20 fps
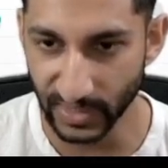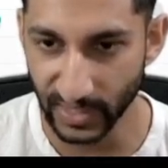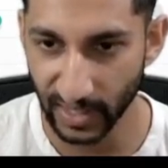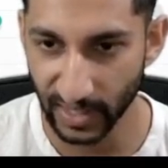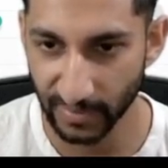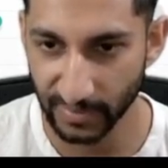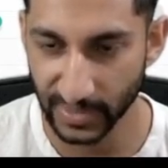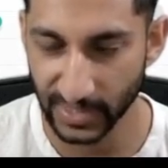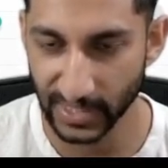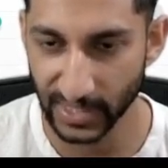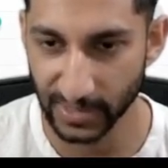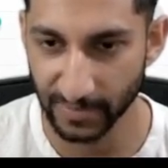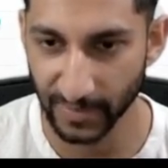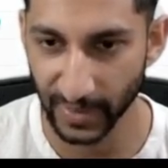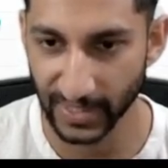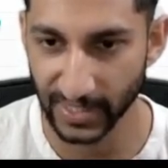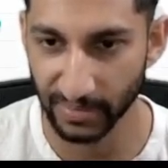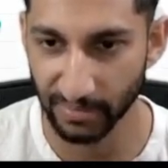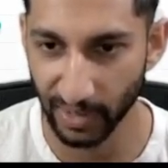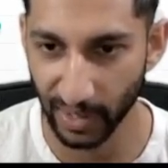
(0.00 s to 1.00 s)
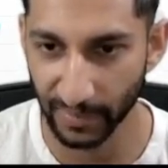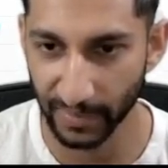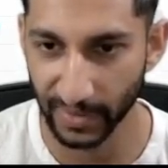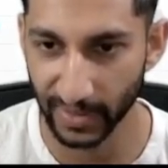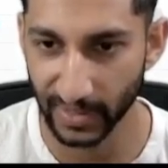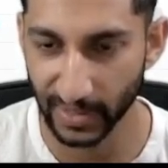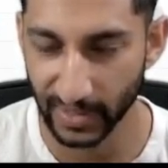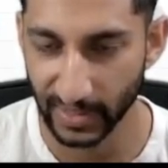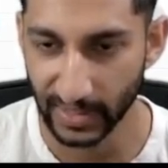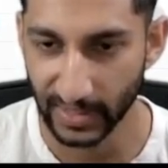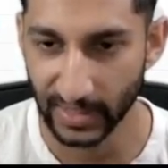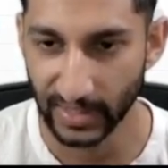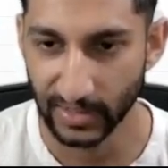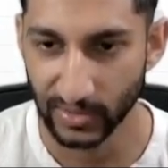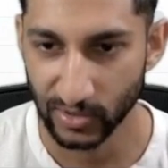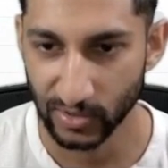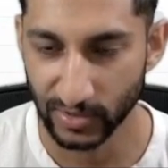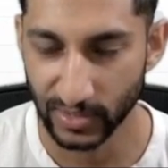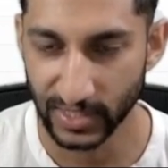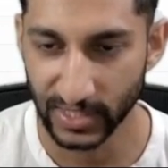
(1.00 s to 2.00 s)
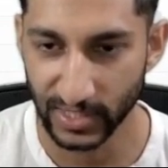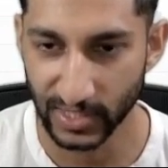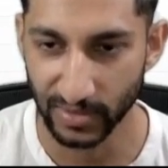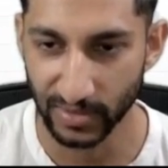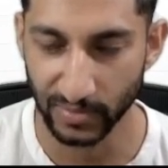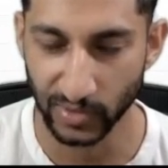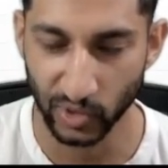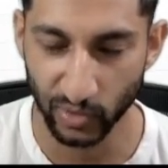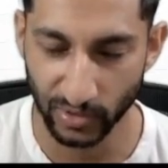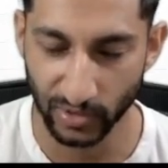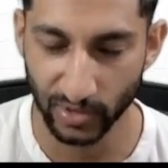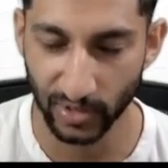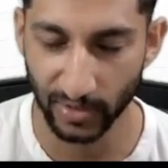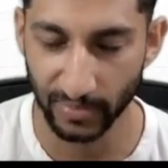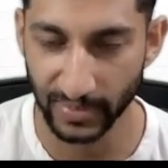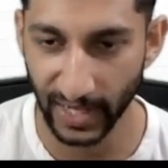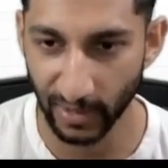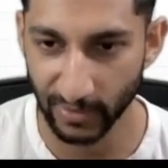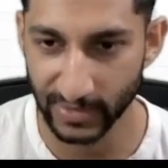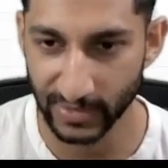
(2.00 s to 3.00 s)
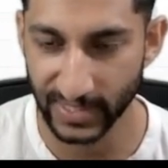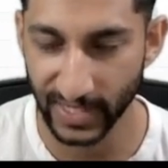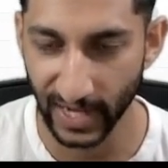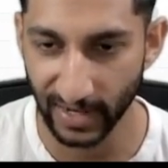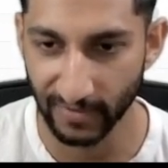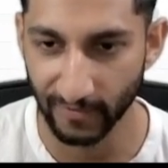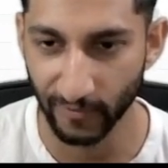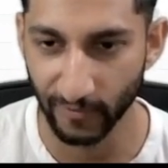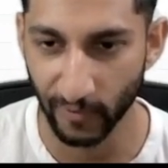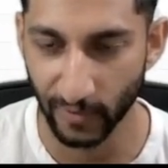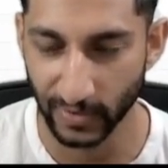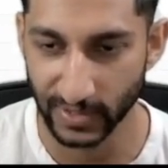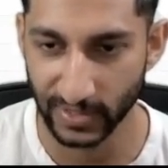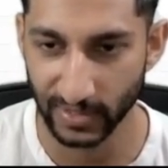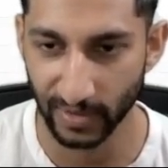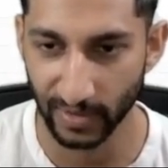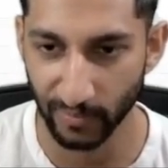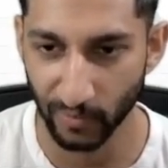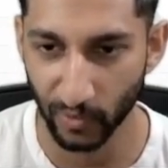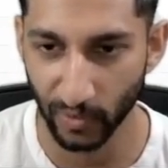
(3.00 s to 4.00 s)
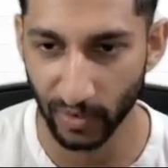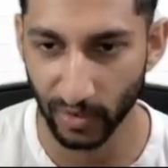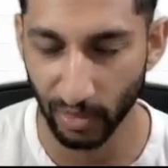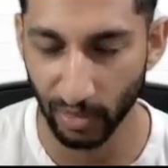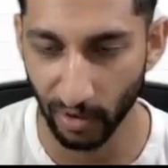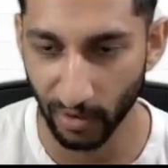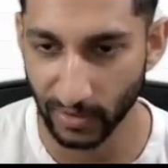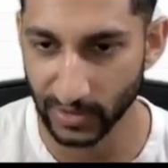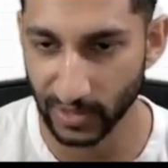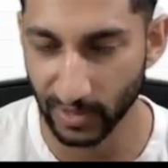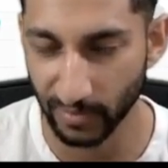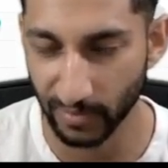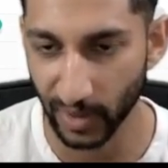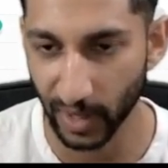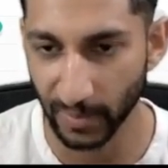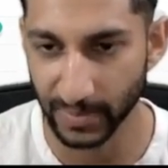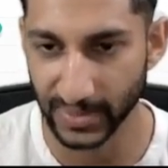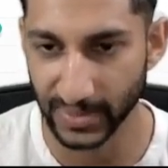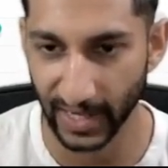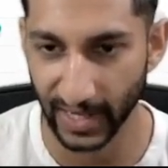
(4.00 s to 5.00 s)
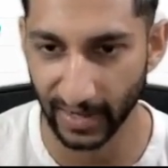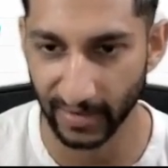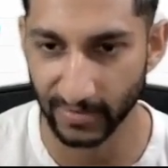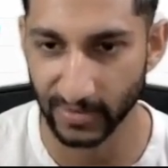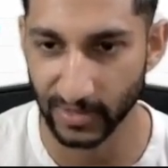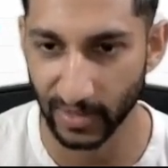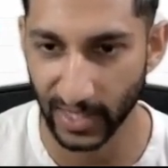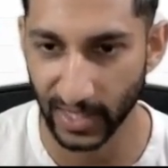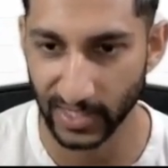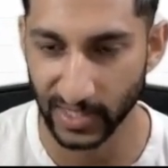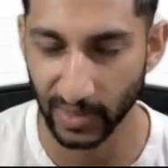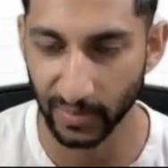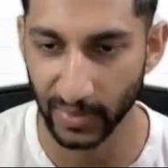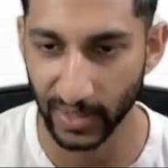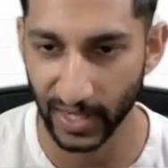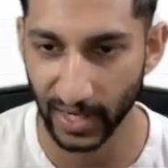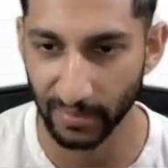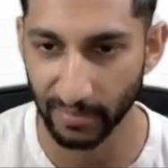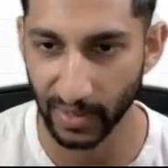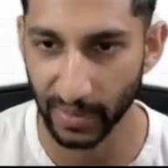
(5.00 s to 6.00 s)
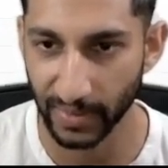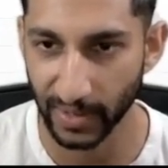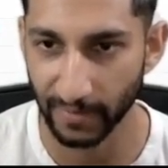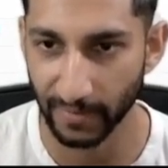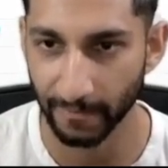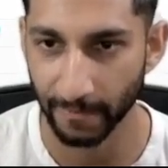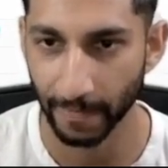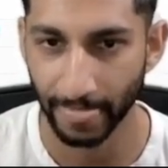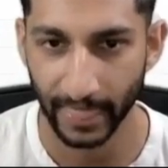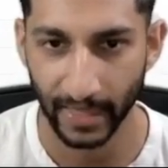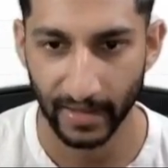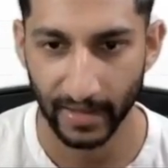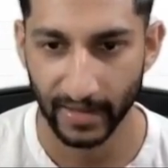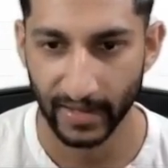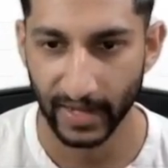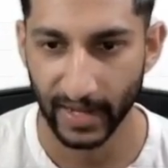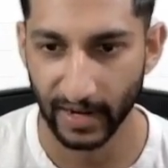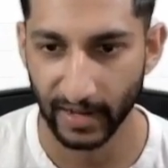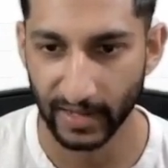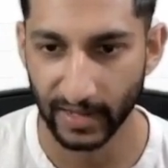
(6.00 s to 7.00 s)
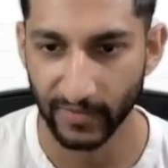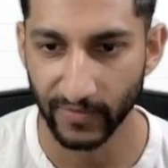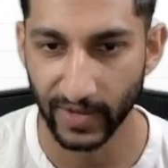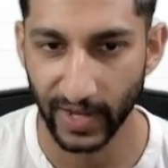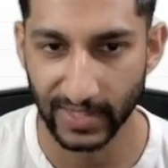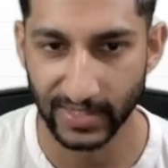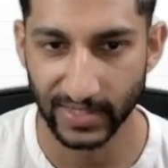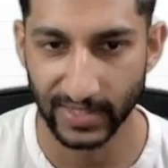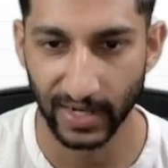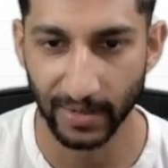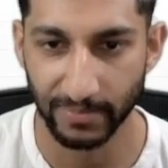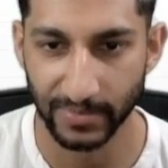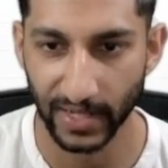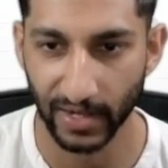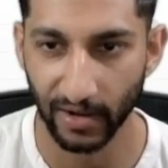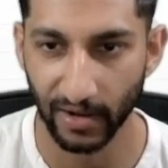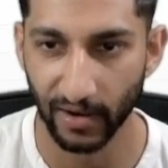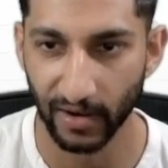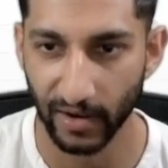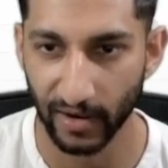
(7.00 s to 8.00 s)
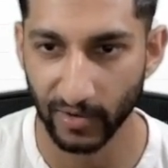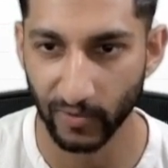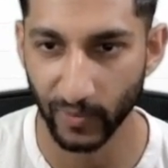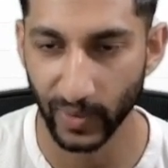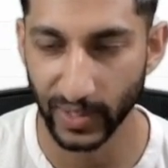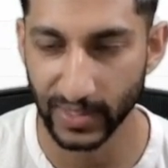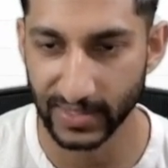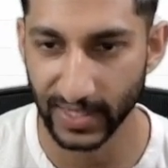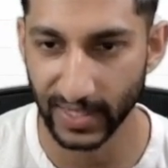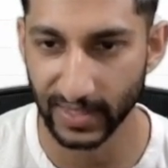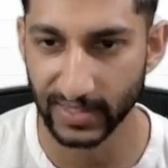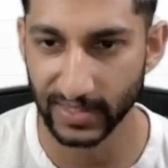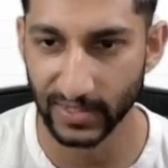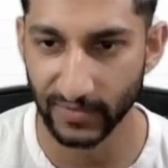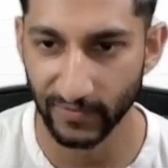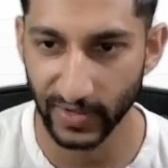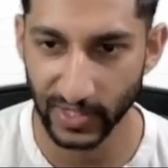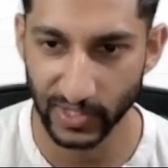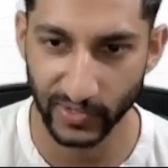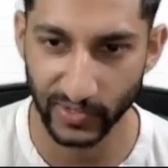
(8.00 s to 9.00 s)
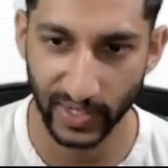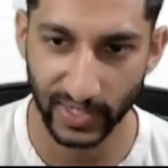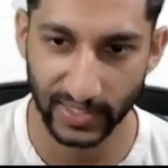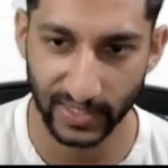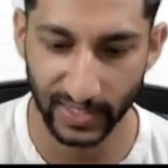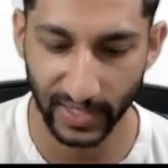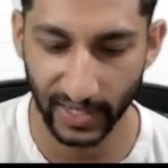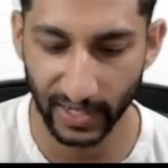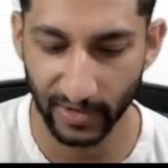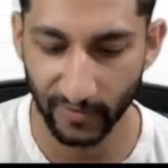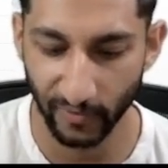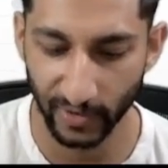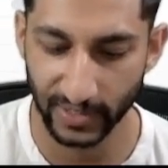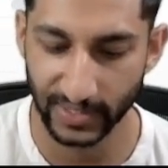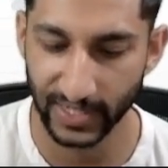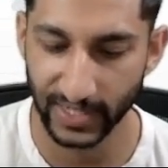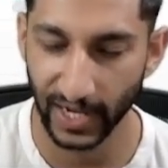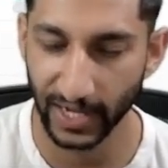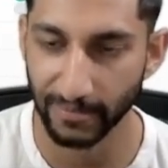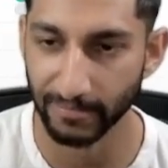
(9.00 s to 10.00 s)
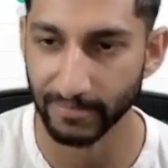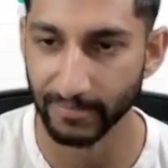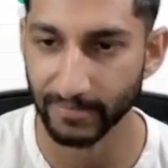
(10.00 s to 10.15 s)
I'm just expecting Baba to see some short-term downside for some more long-term upside. So that's how I'm looking at BABA. And I'll give you guys an update on Wednesday. This is Vee Trades, and thank you for your time.